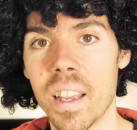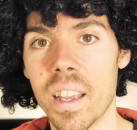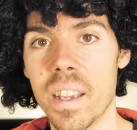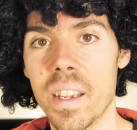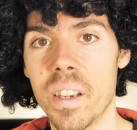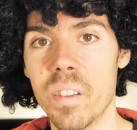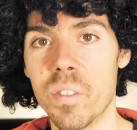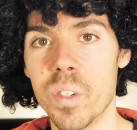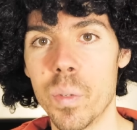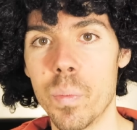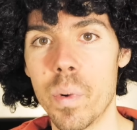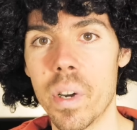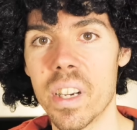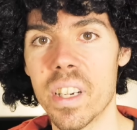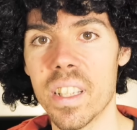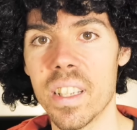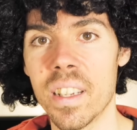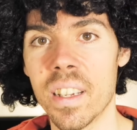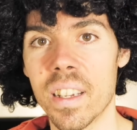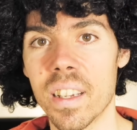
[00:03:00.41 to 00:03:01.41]
Hey
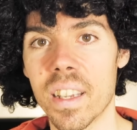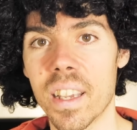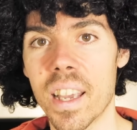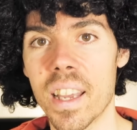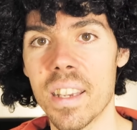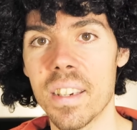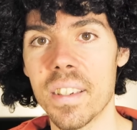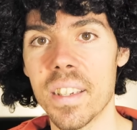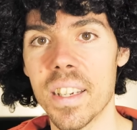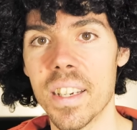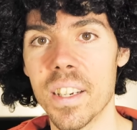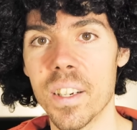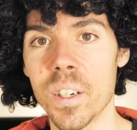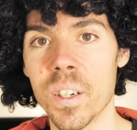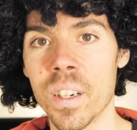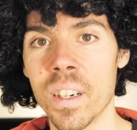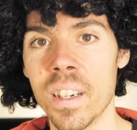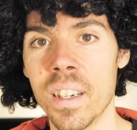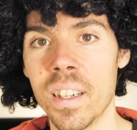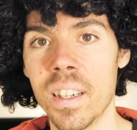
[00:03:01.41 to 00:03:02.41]
everybody, Kent
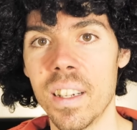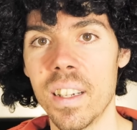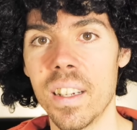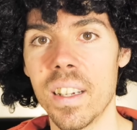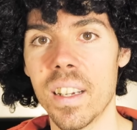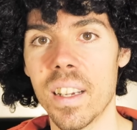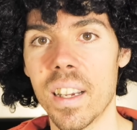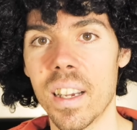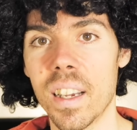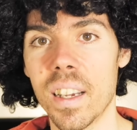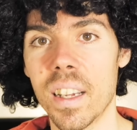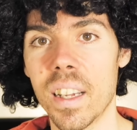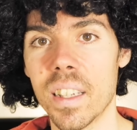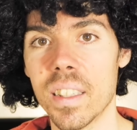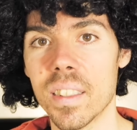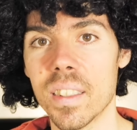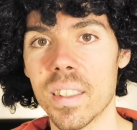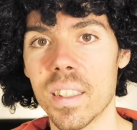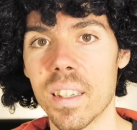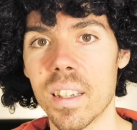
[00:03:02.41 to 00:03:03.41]
here.
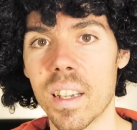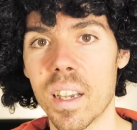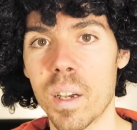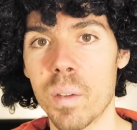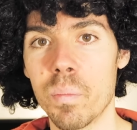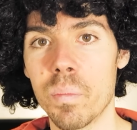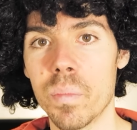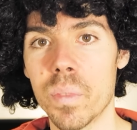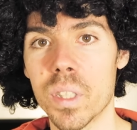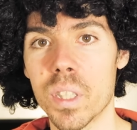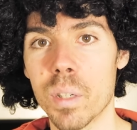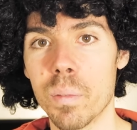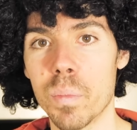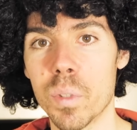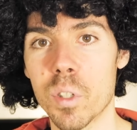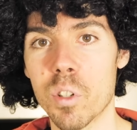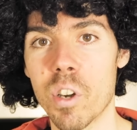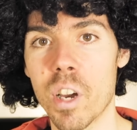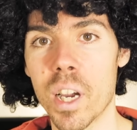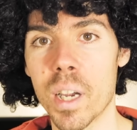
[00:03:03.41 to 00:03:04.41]
Come
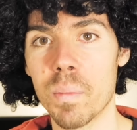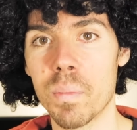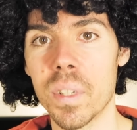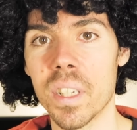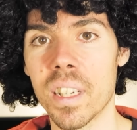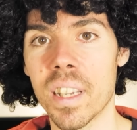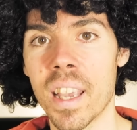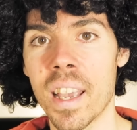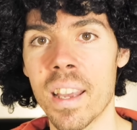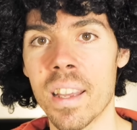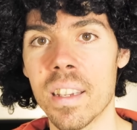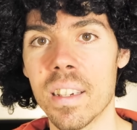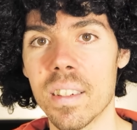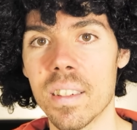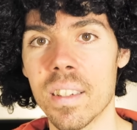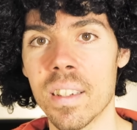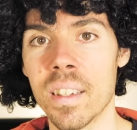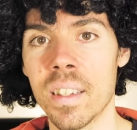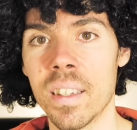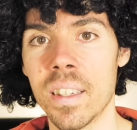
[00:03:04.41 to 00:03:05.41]
subscribe to
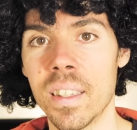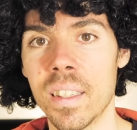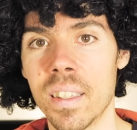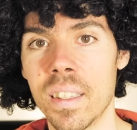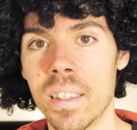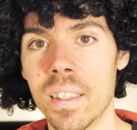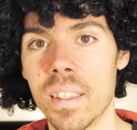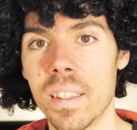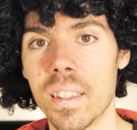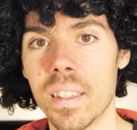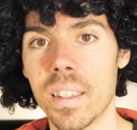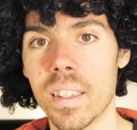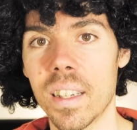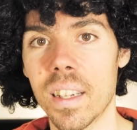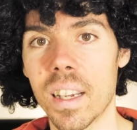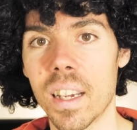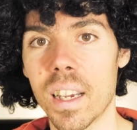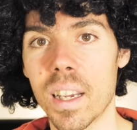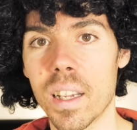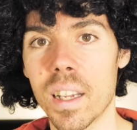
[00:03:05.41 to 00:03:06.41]
Kent.
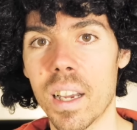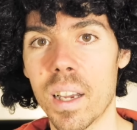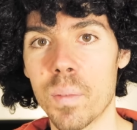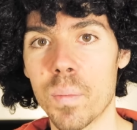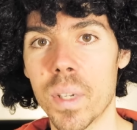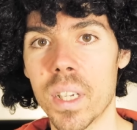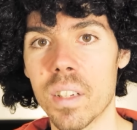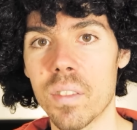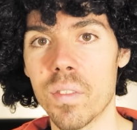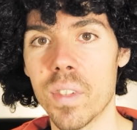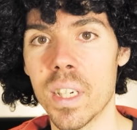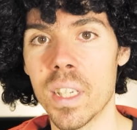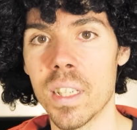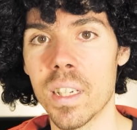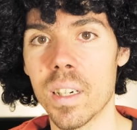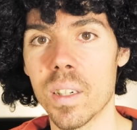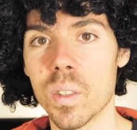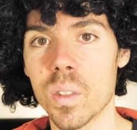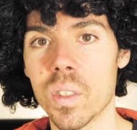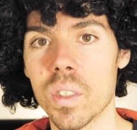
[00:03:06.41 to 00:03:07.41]
I make
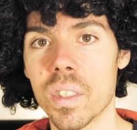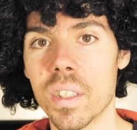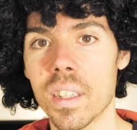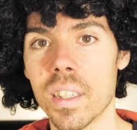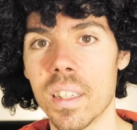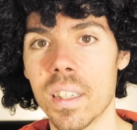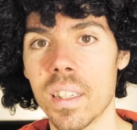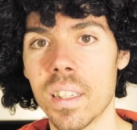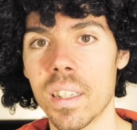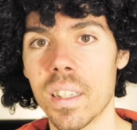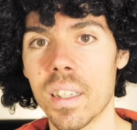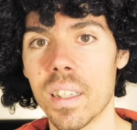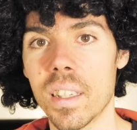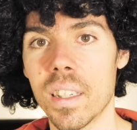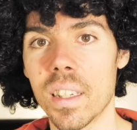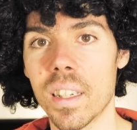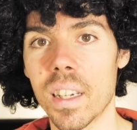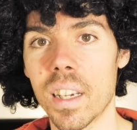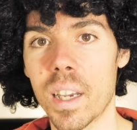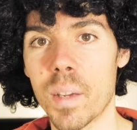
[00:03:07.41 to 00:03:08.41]
videos.
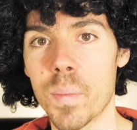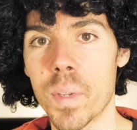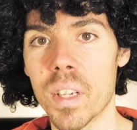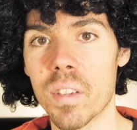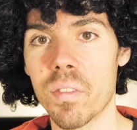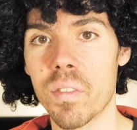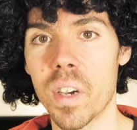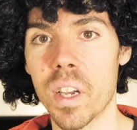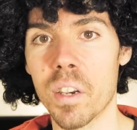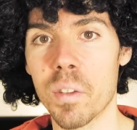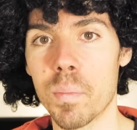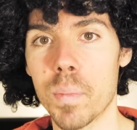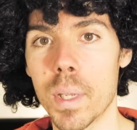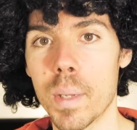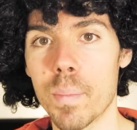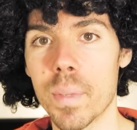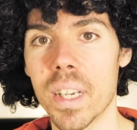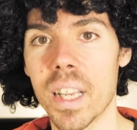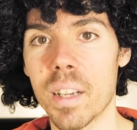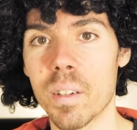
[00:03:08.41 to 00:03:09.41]
I make fun of
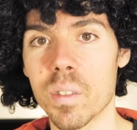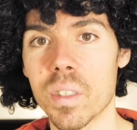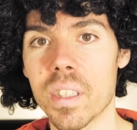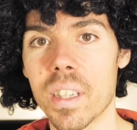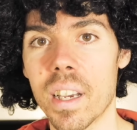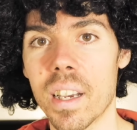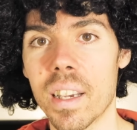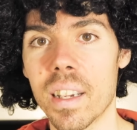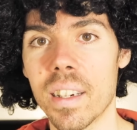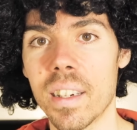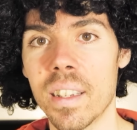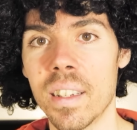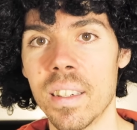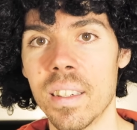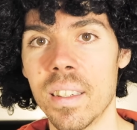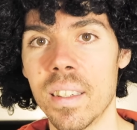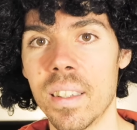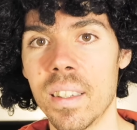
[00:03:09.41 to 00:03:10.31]
people outside.